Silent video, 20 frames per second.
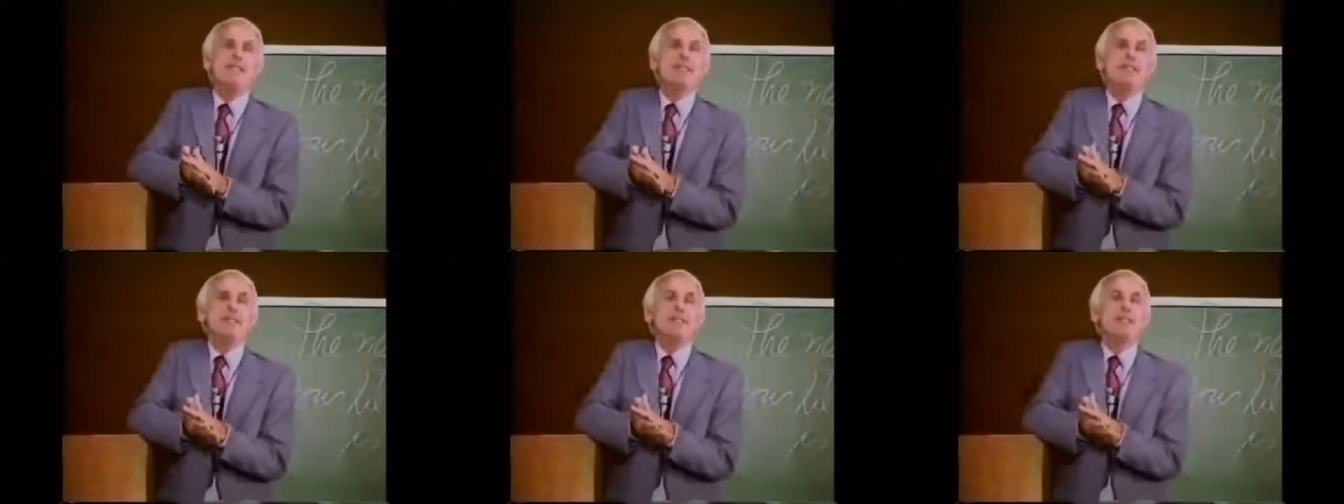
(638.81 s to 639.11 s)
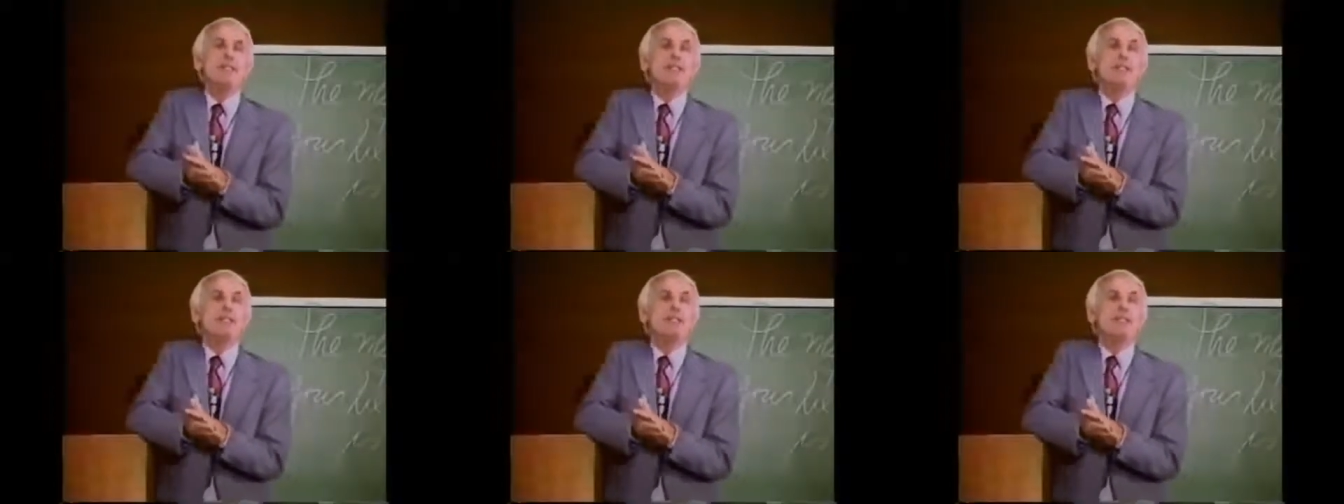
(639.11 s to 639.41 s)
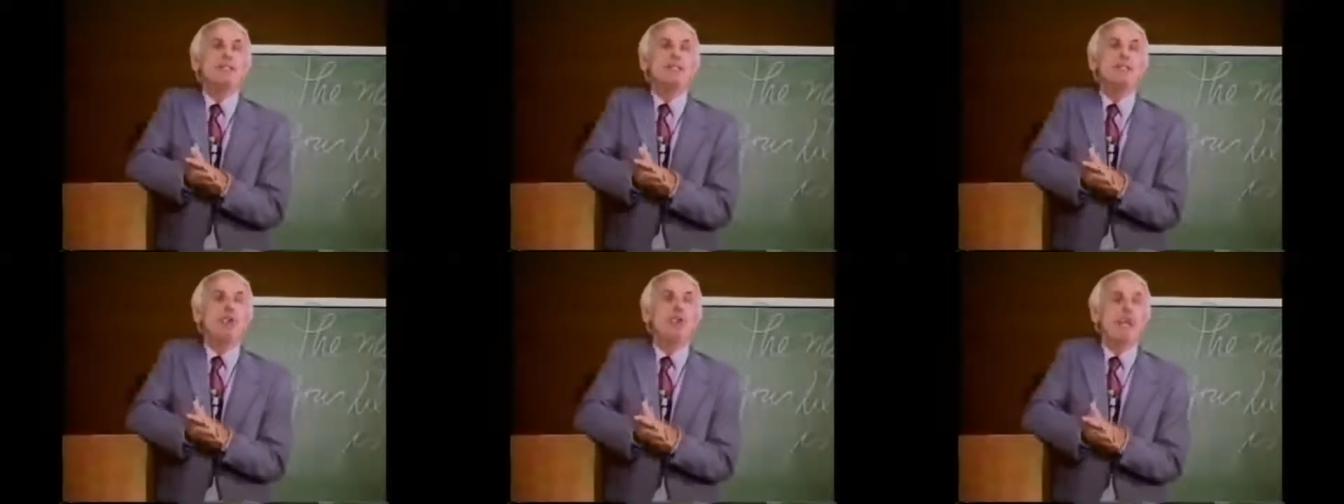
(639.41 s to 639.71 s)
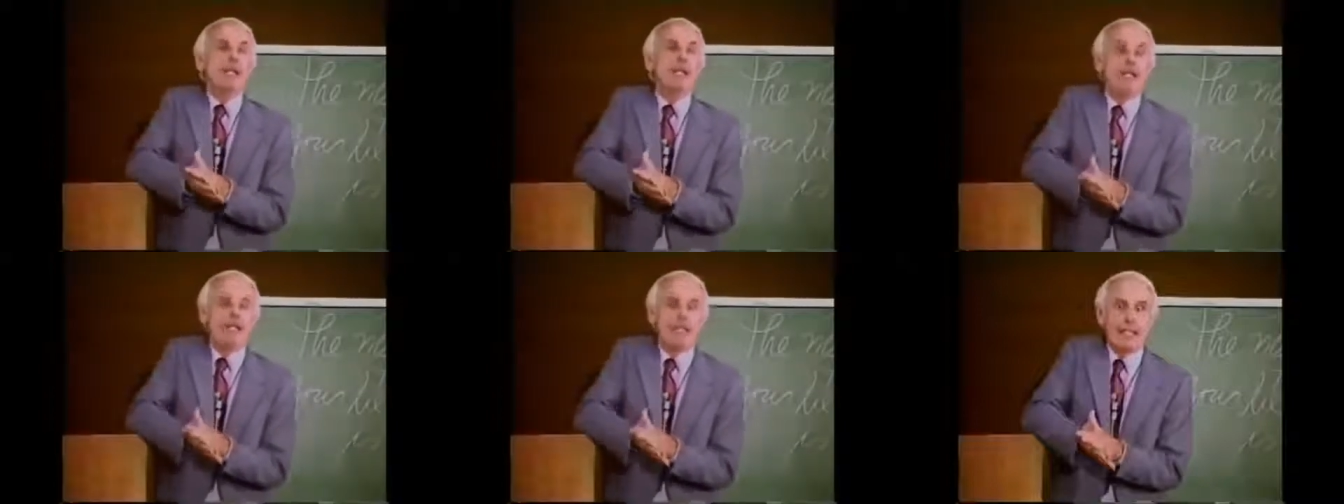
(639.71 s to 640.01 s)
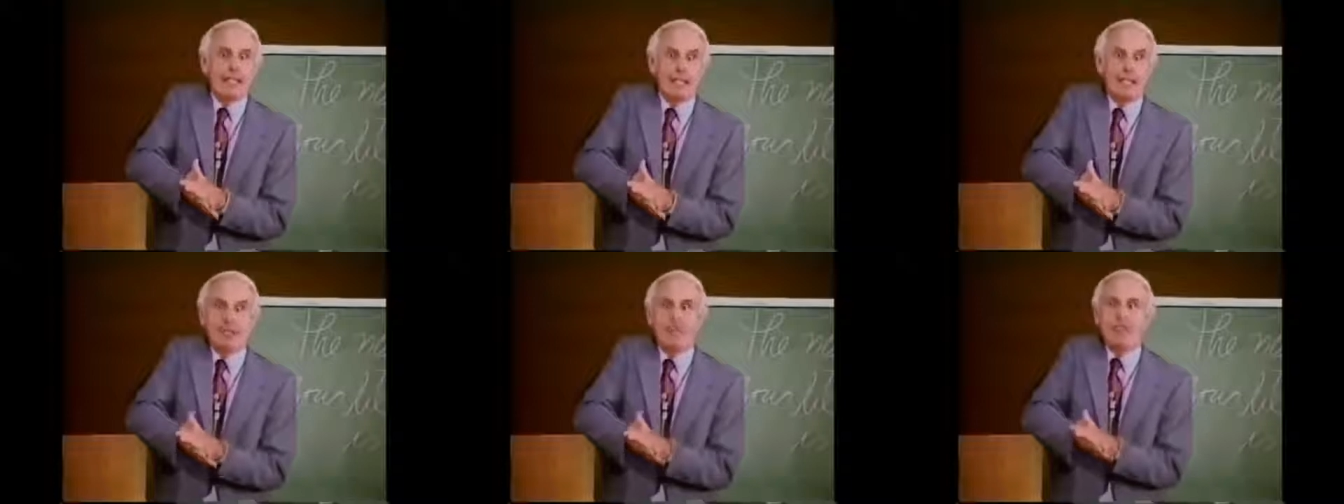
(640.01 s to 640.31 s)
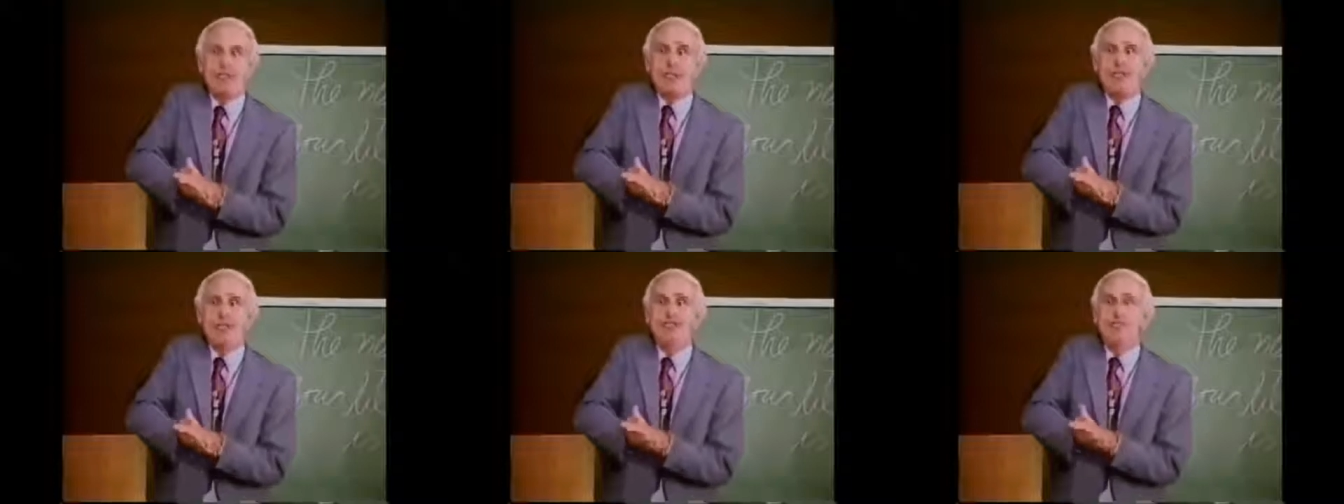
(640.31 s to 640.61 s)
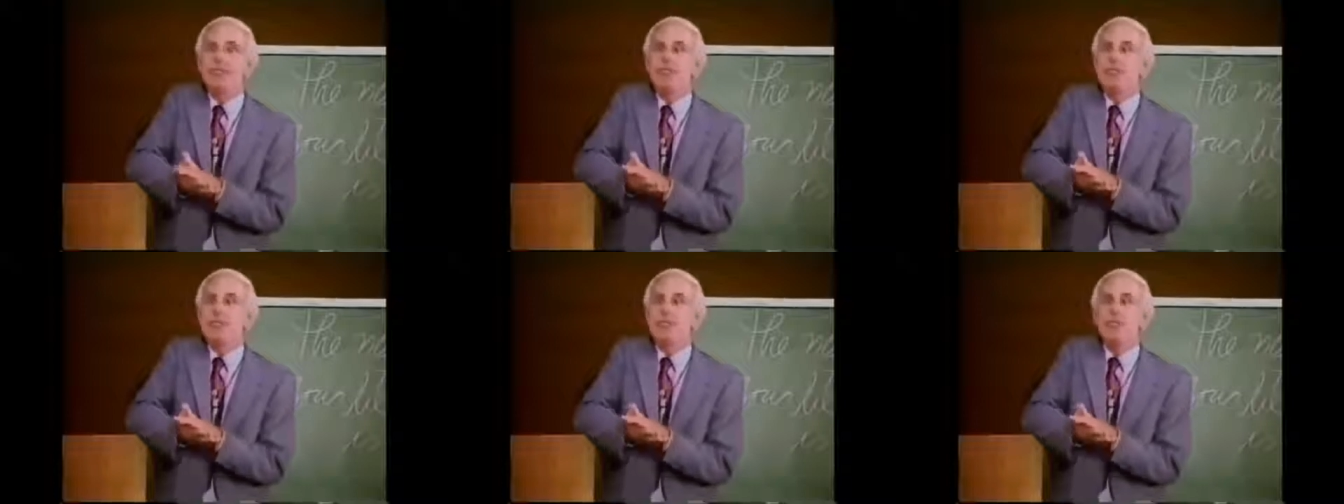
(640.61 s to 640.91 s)
of the springs quickly,
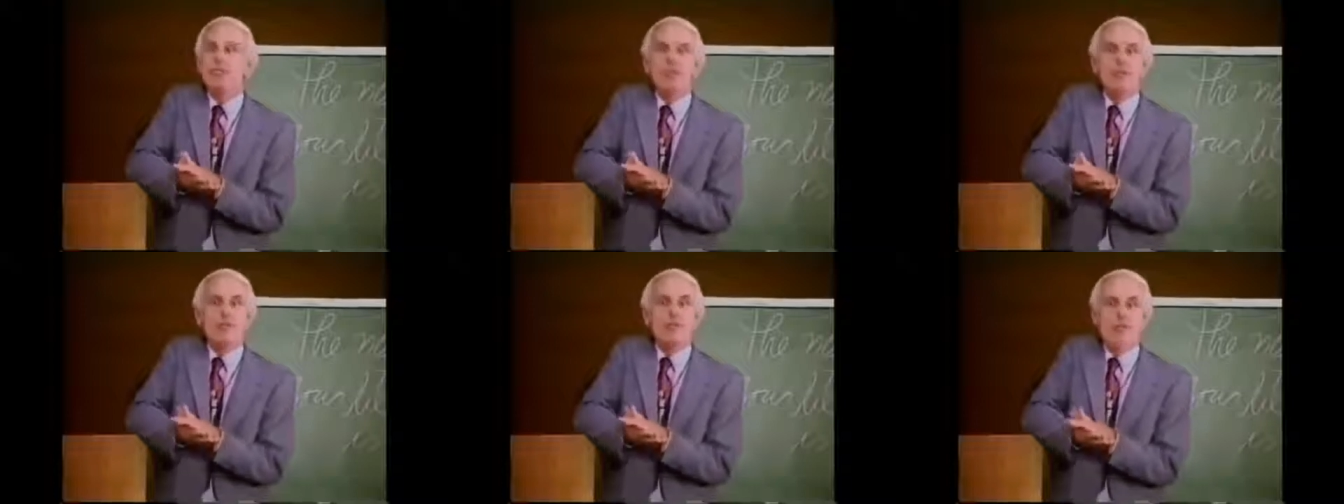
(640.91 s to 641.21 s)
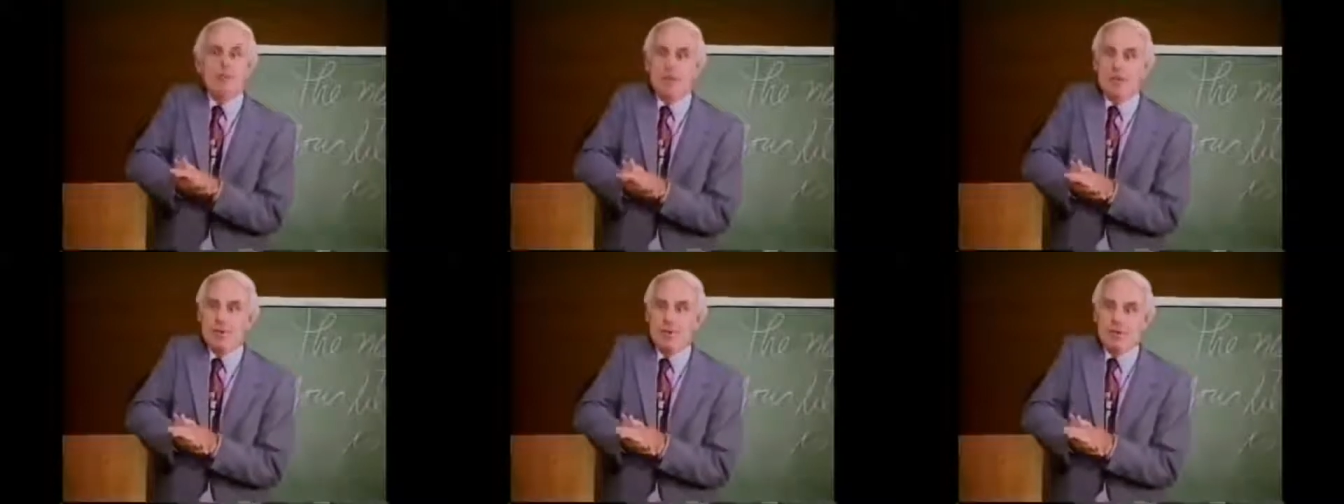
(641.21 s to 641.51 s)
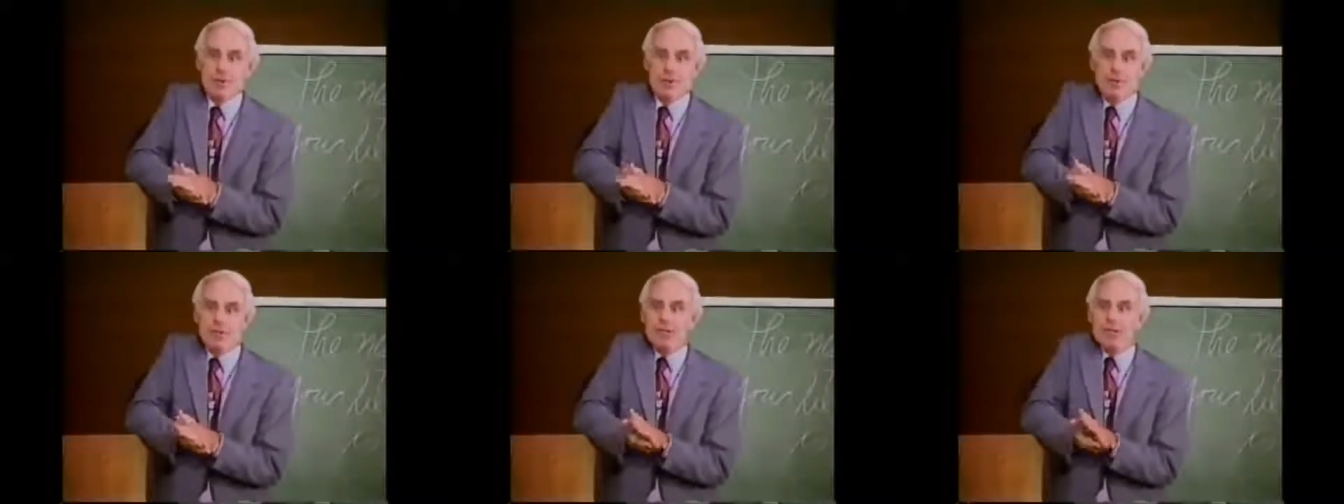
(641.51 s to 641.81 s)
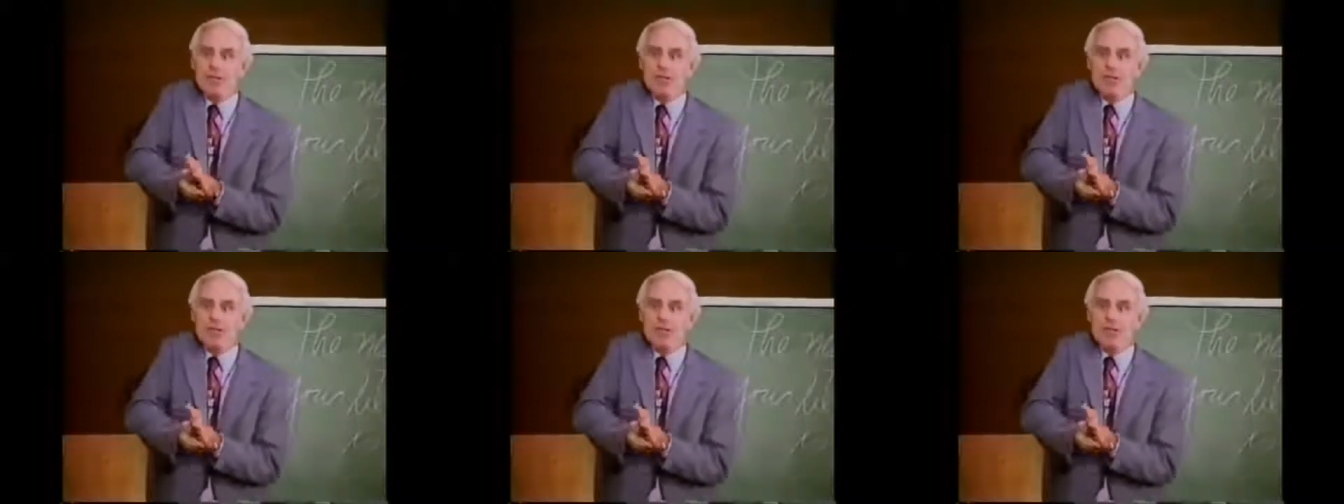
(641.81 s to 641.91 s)
because there's only a few.